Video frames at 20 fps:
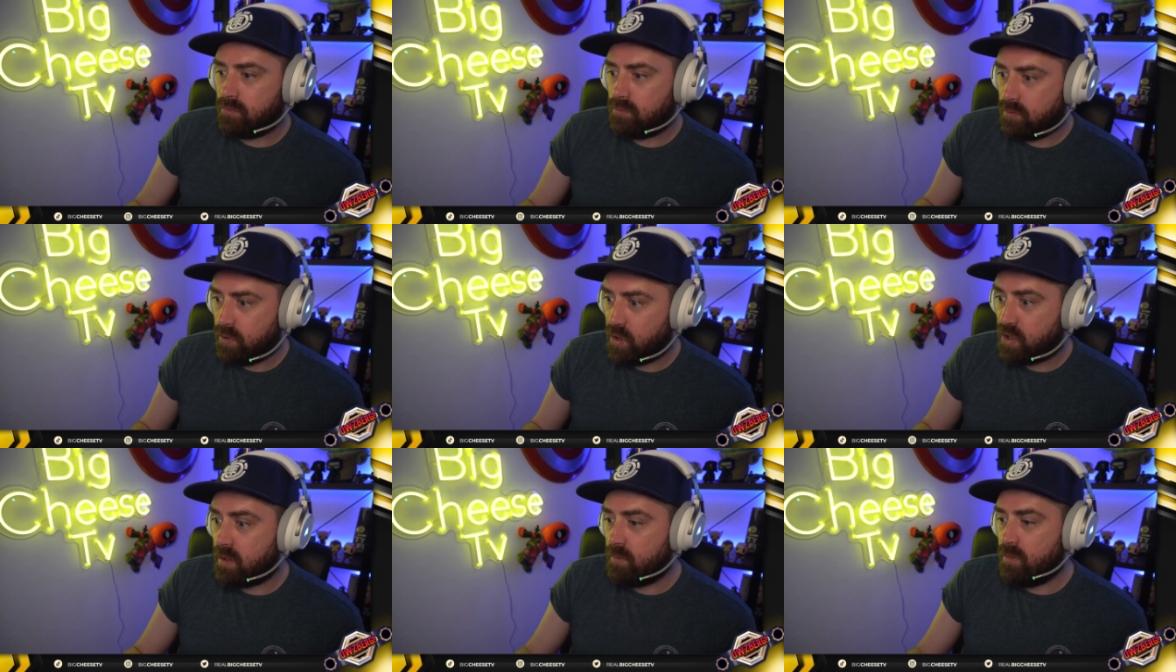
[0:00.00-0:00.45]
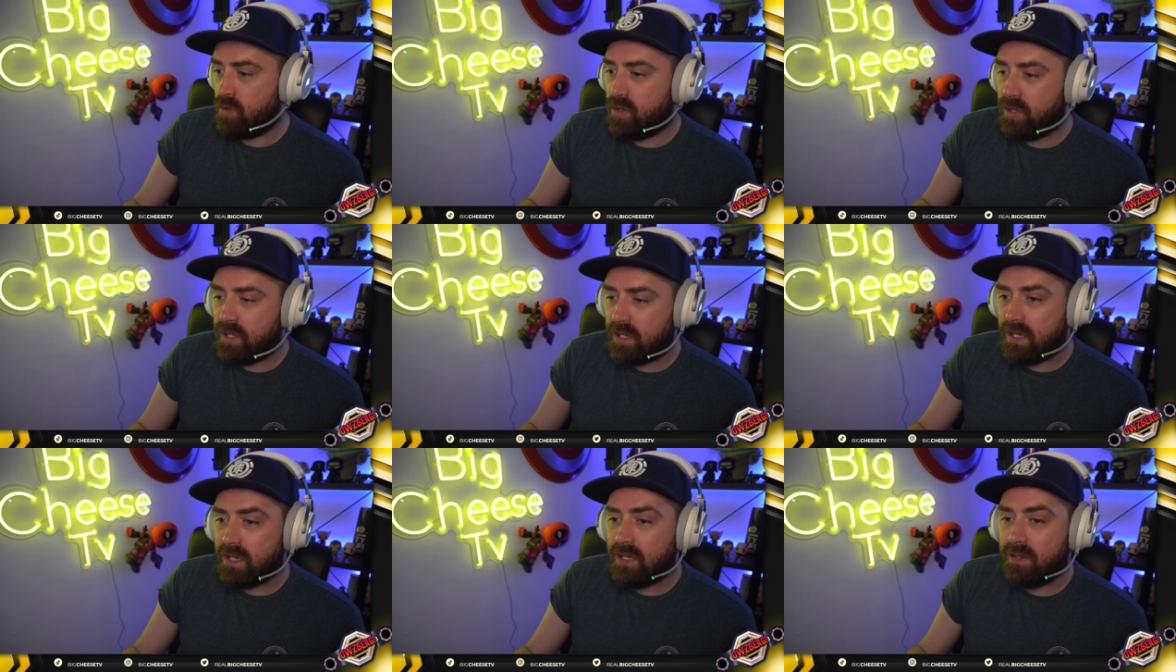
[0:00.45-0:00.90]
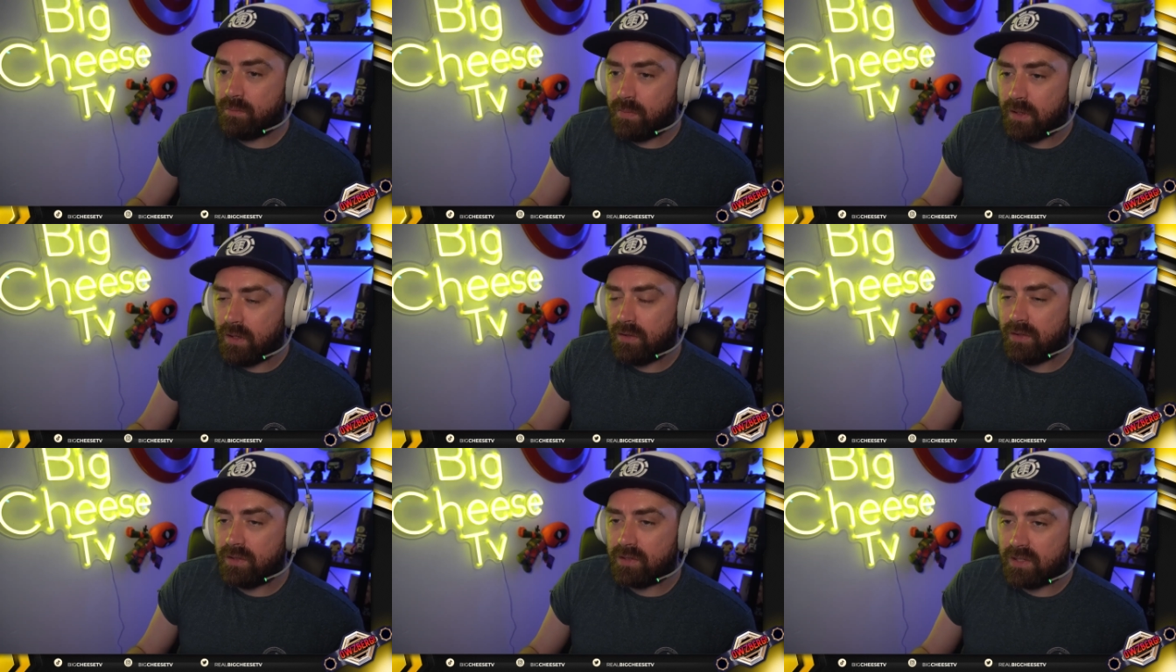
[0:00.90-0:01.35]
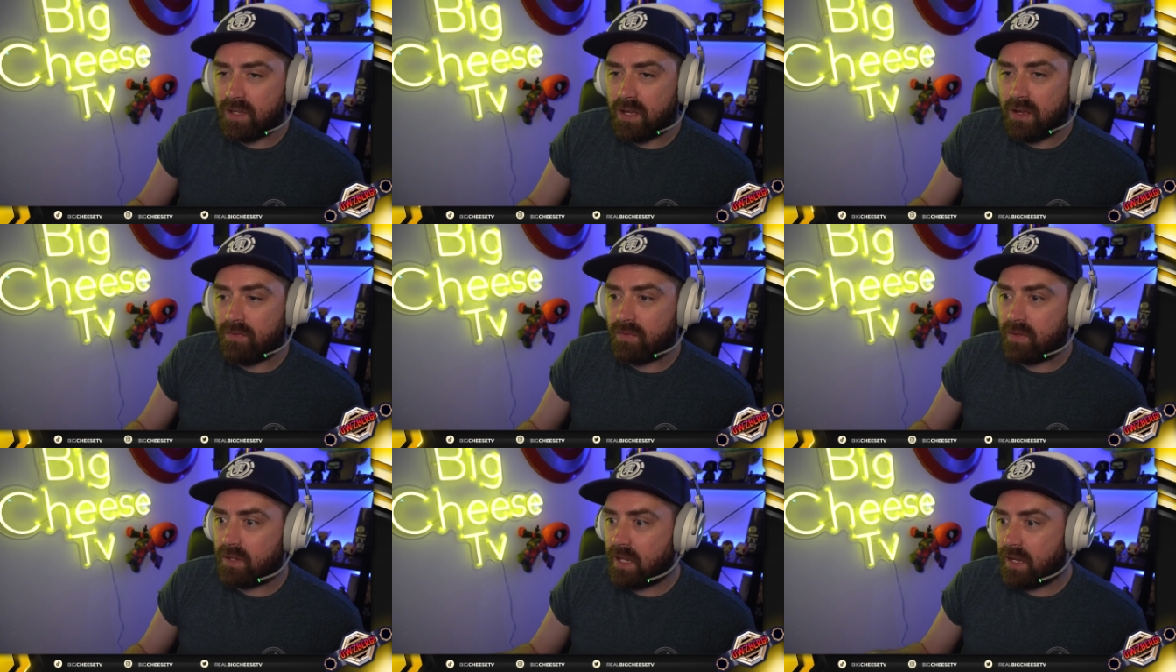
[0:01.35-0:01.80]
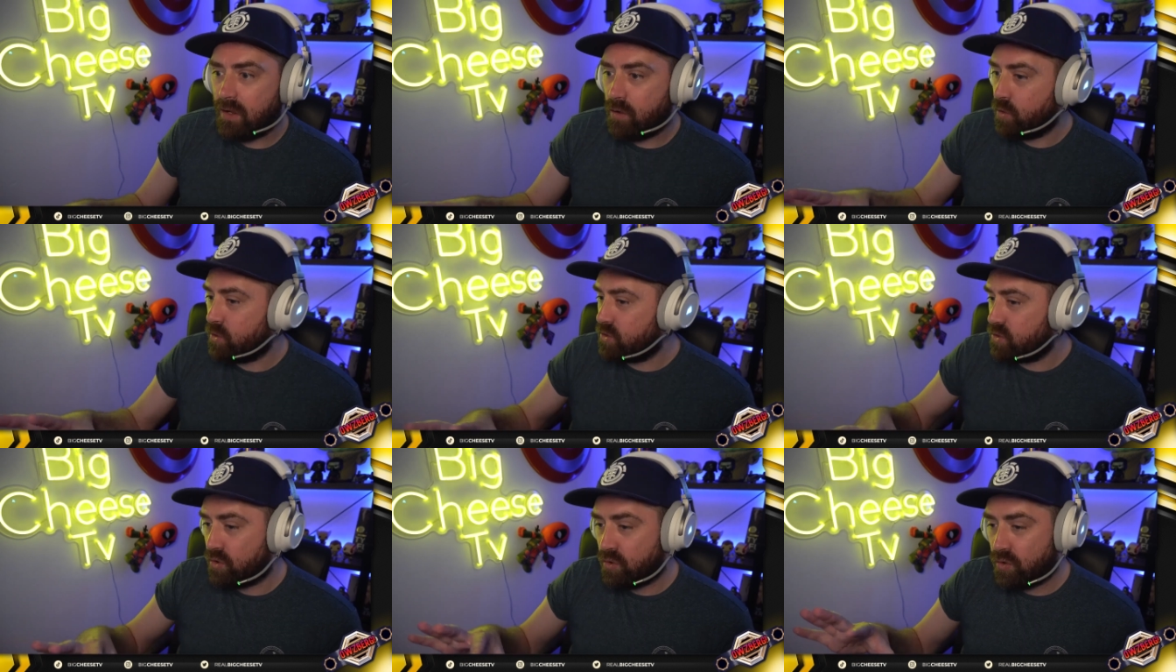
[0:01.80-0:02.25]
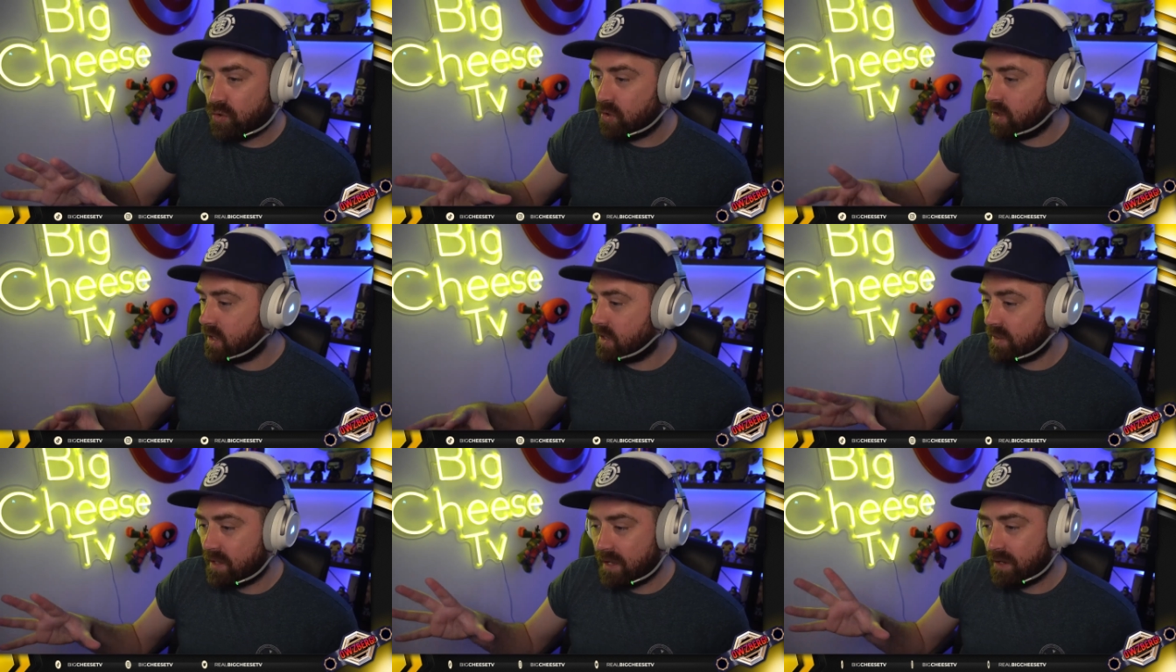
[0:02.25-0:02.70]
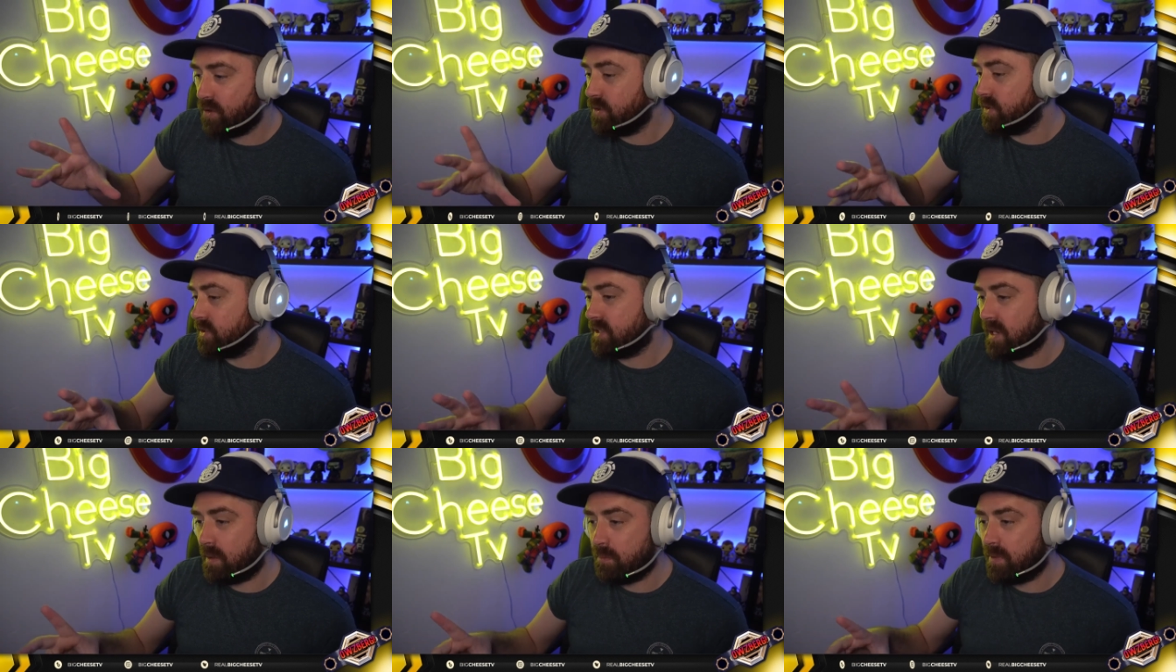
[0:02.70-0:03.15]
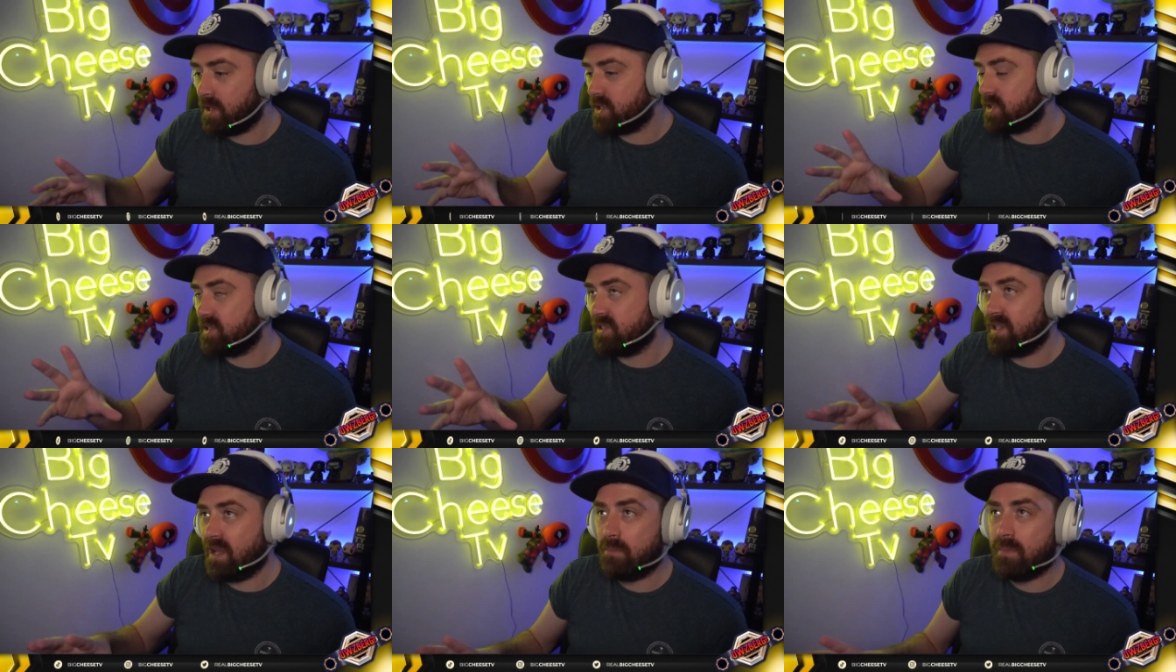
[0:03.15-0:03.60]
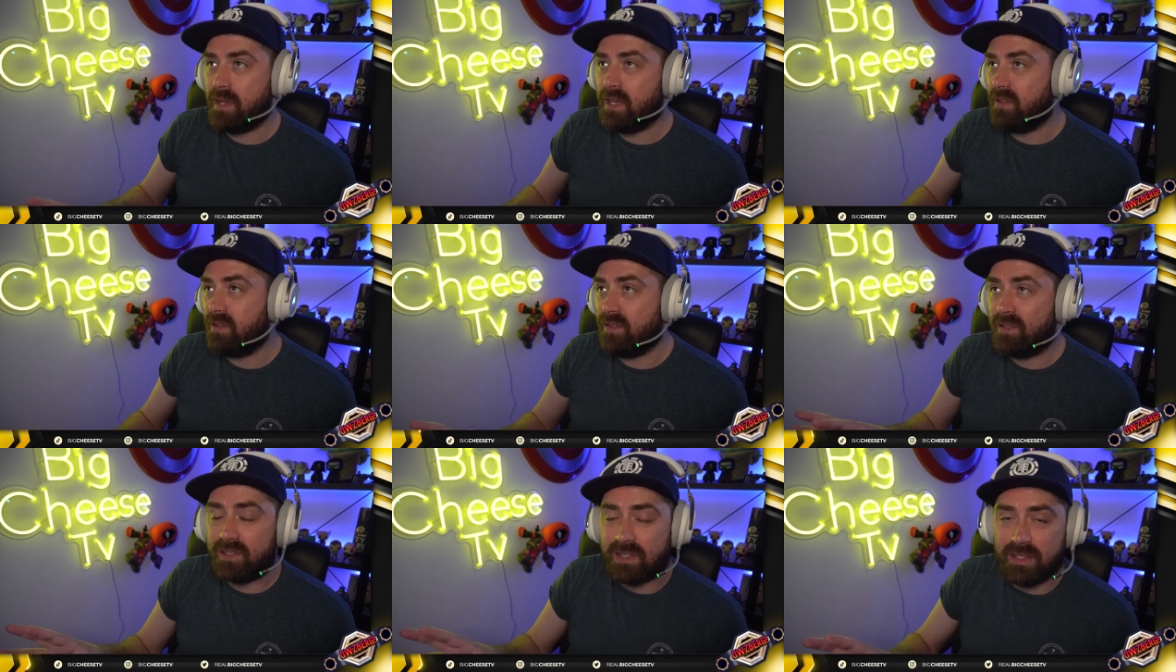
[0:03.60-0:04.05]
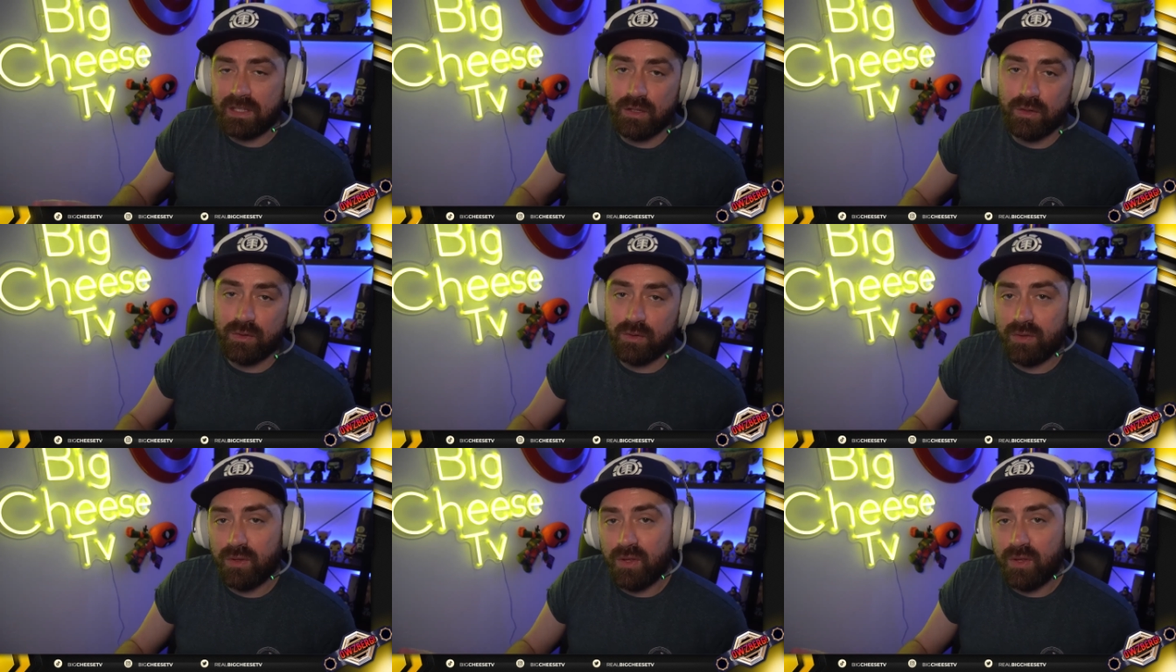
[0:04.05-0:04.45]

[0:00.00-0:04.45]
the community built and stuff, and they all talk and they all send pictures of their meals and they all